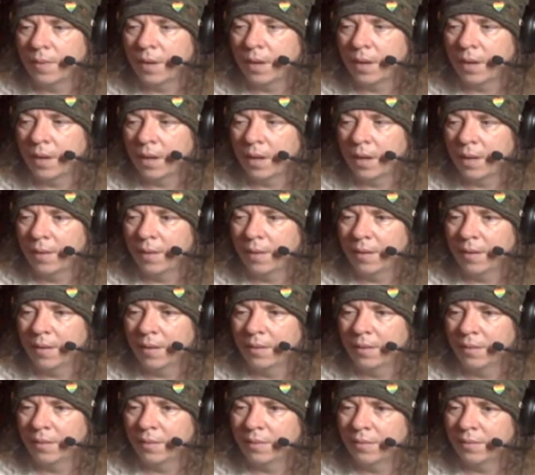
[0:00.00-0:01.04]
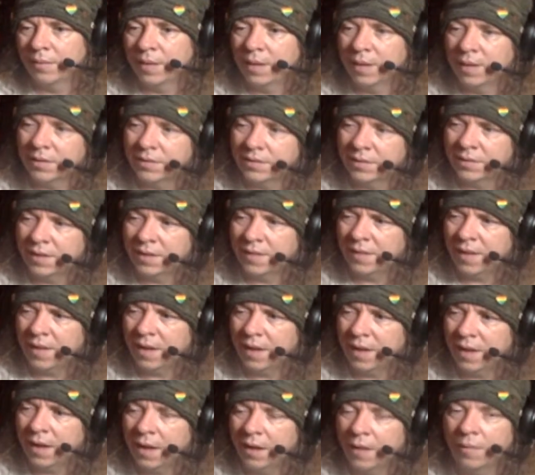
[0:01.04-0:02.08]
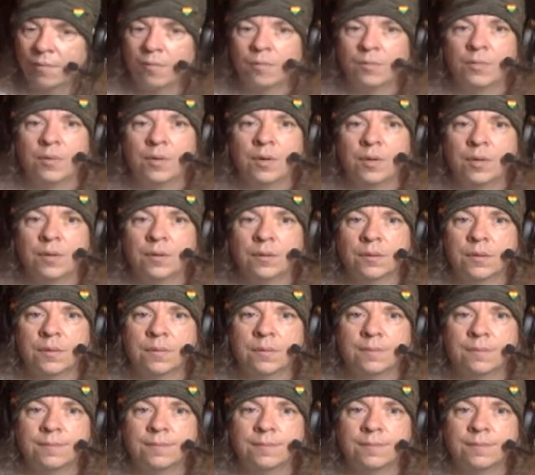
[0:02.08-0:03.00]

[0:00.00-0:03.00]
that saying that, I would